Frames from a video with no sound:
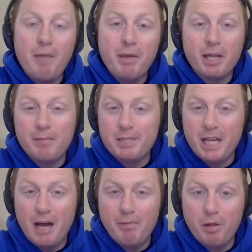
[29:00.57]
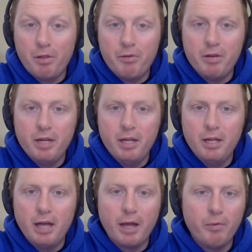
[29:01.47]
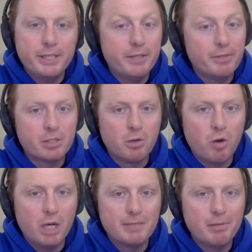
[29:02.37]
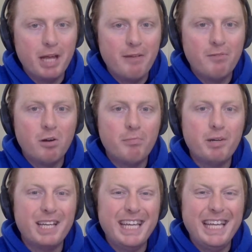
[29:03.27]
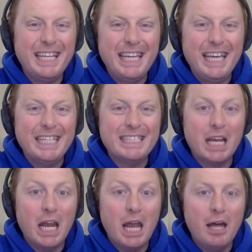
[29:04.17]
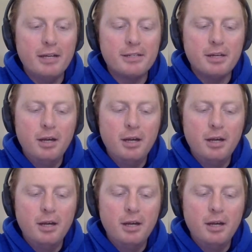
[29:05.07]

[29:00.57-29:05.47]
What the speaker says: pick up Diablo 3. I wish it was cross-platform, but it is not.